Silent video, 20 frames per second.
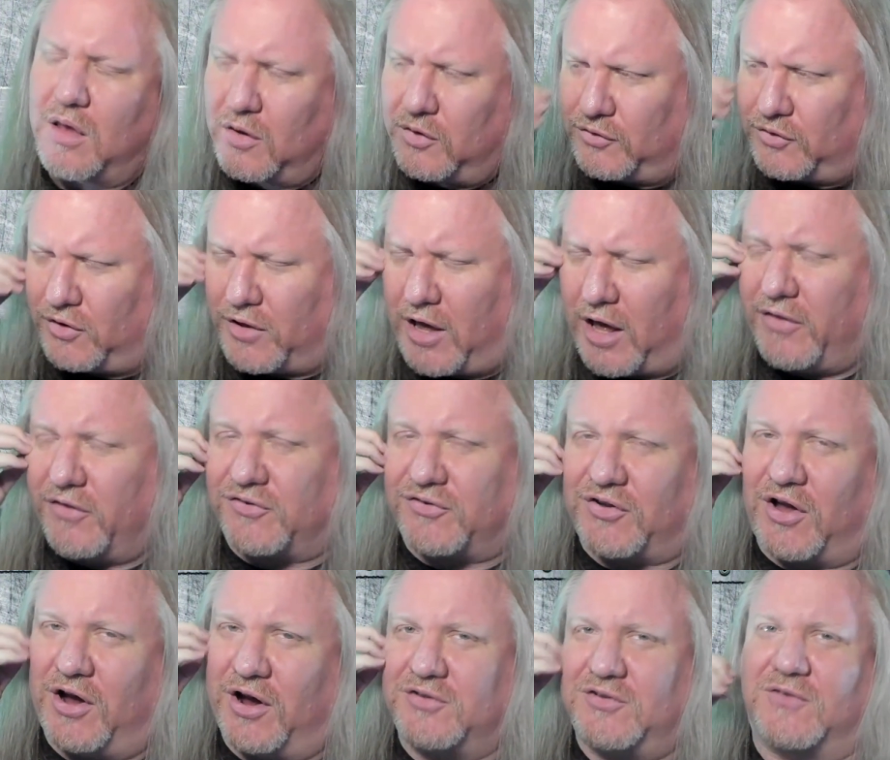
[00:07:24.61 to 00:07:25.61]
So now the
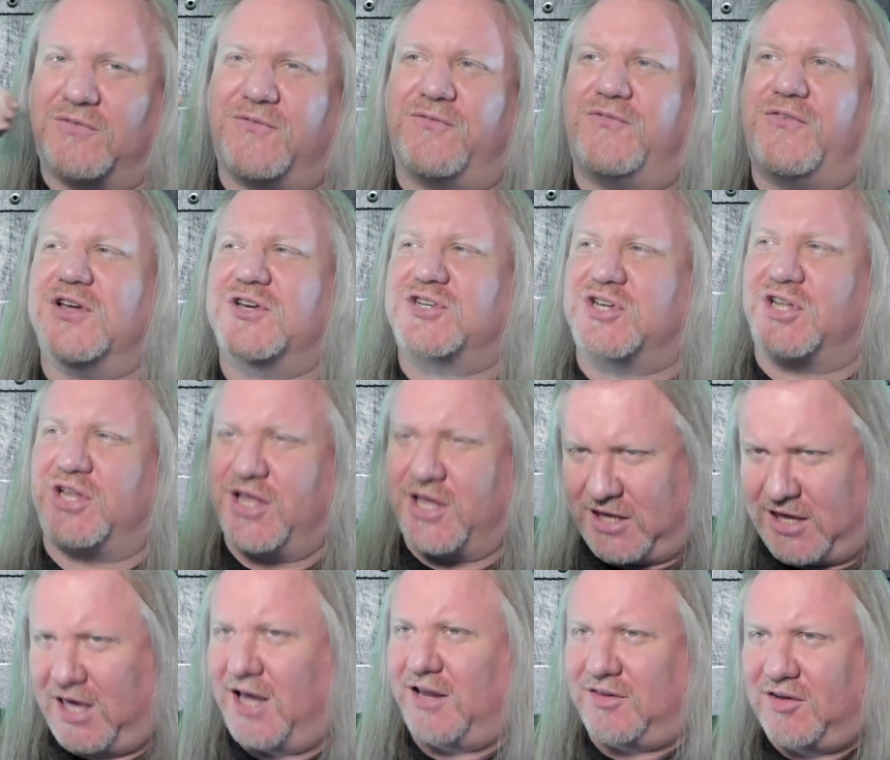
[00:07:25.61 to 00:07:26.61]
song is officially
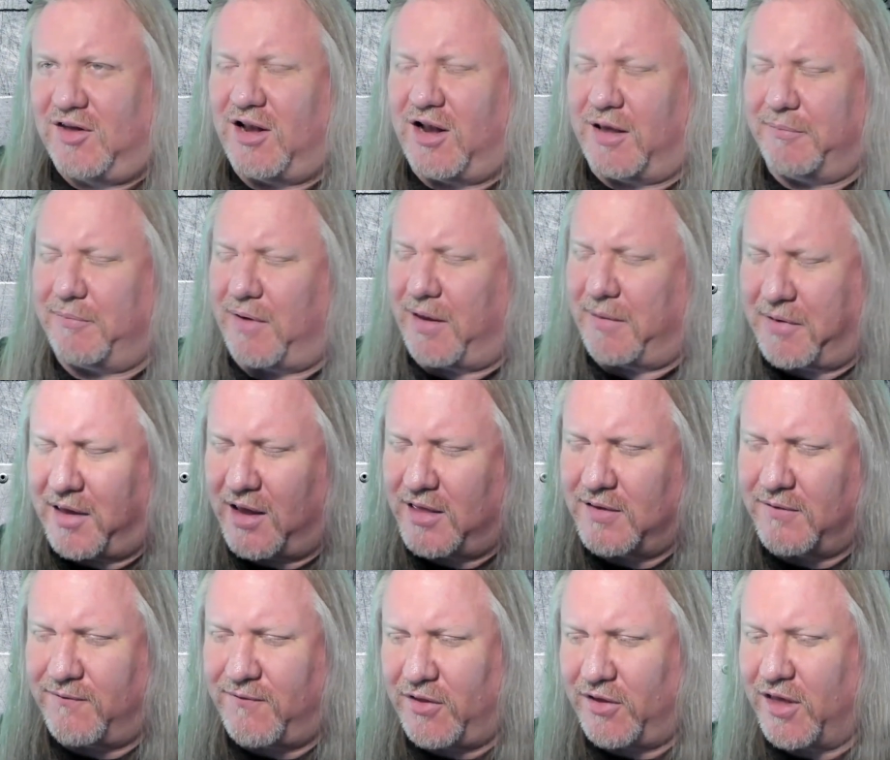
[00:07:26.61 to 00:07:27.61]
kicked in. I'm, I'm getting
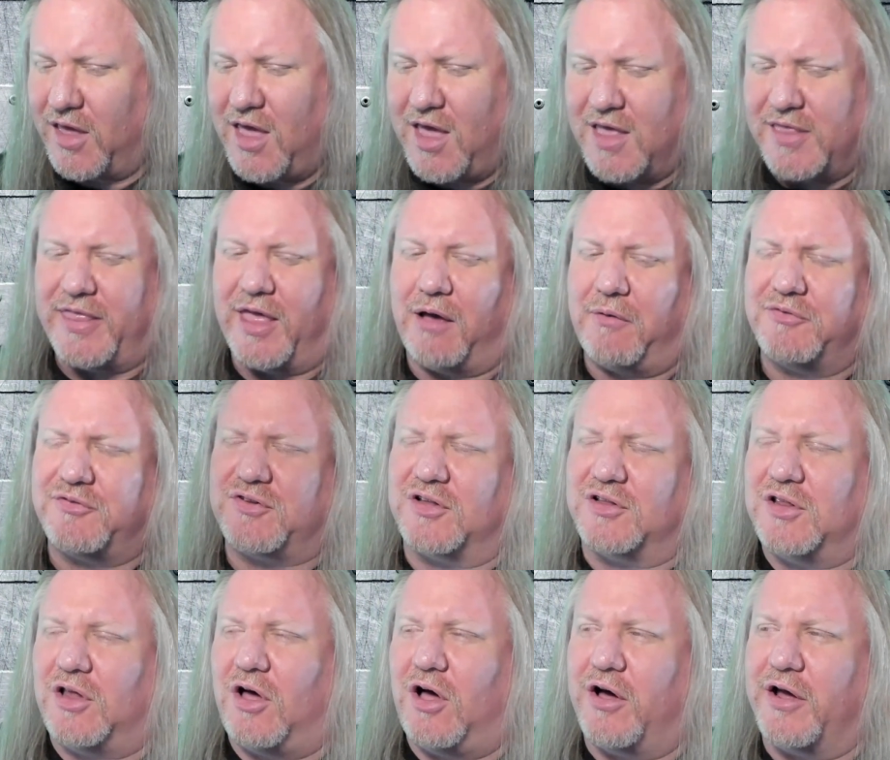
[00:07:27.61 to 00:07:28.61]
the feeling. That was a
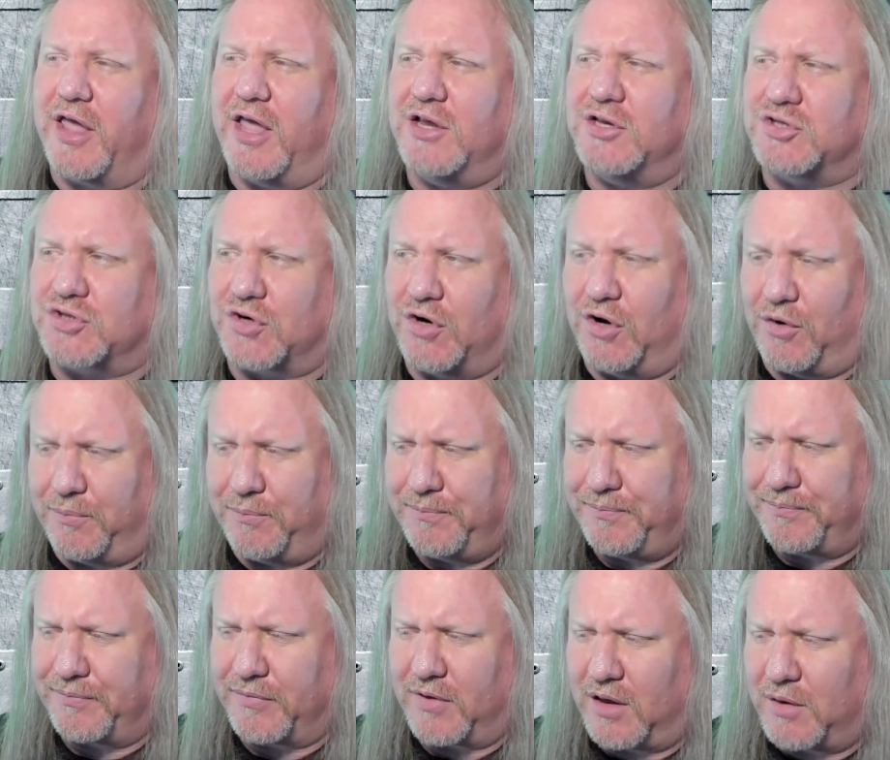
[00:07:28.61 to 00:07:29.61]
long intro.
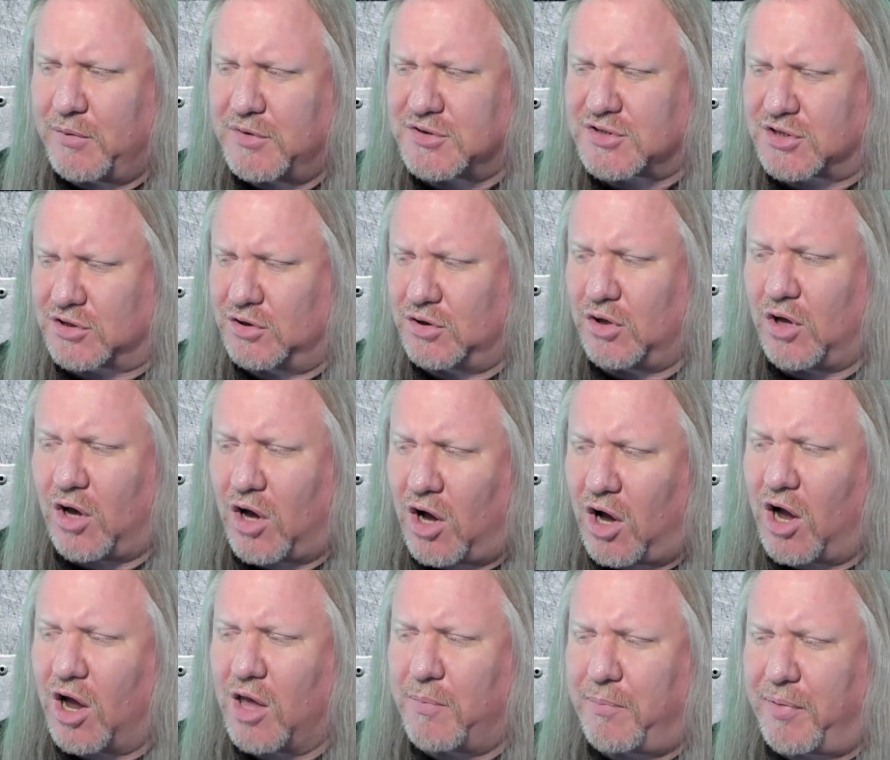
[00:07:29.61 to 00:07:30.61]
It was
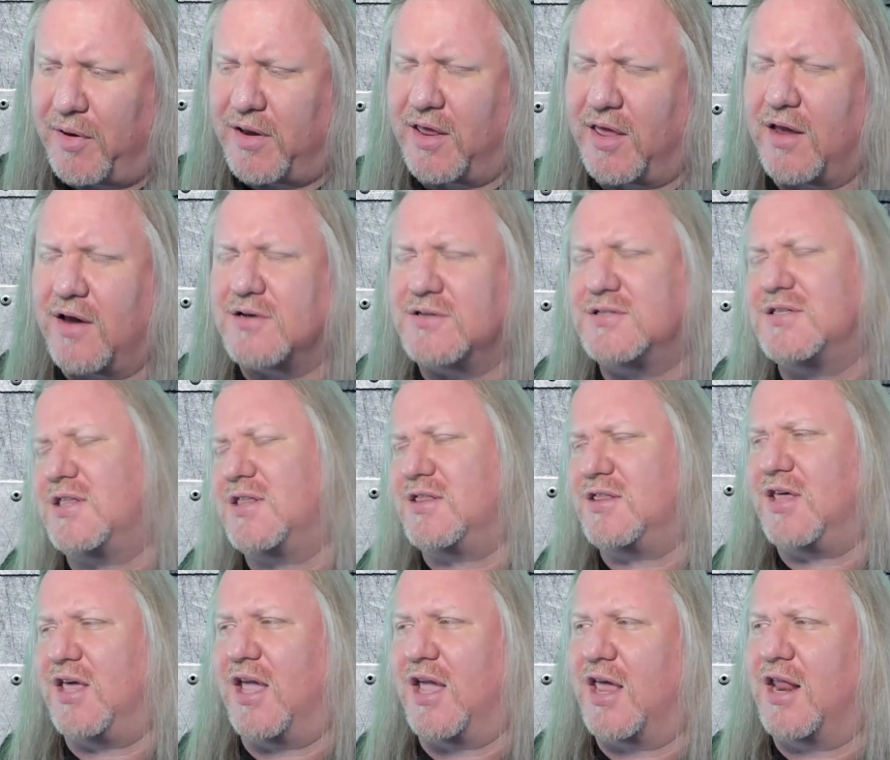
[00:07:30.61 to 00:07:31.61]
long, but here's the
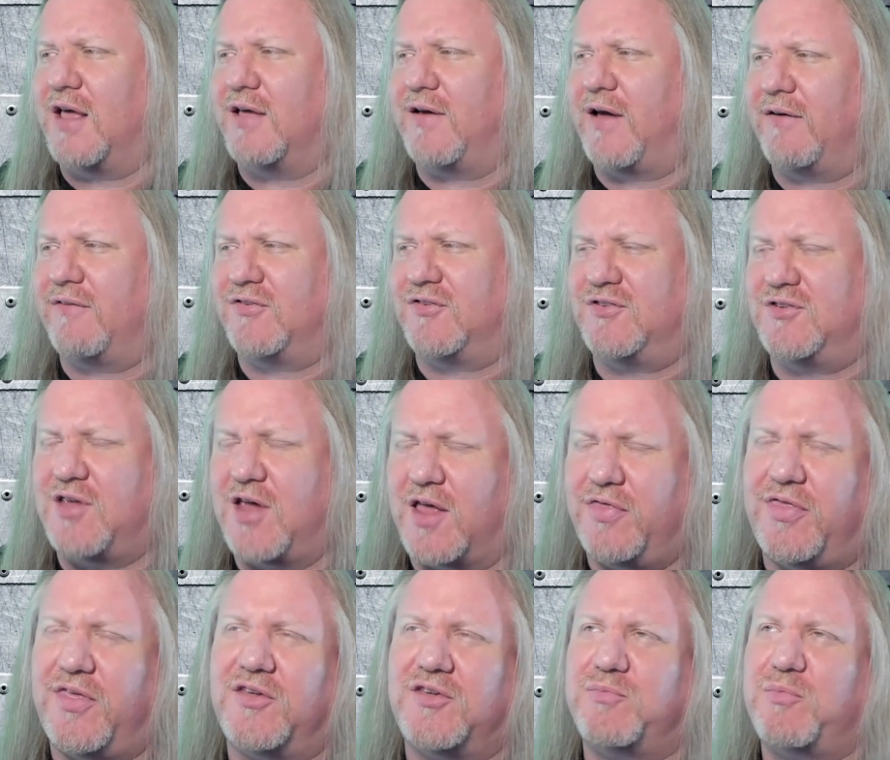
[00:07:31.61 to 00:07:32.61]
thing, and I, I've
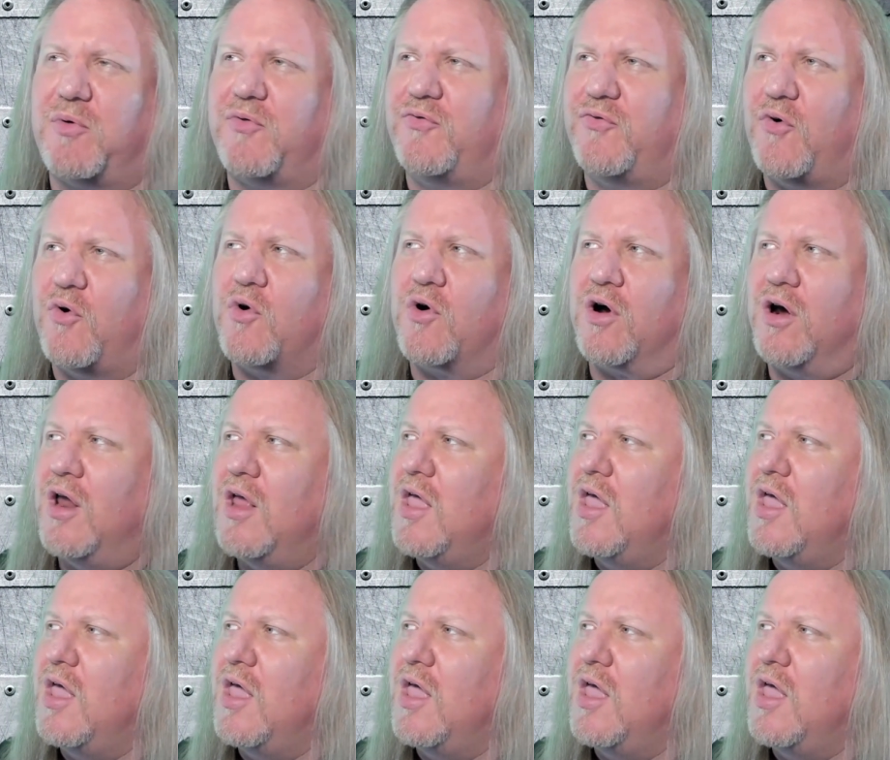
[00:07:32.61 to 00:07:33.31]
said this before.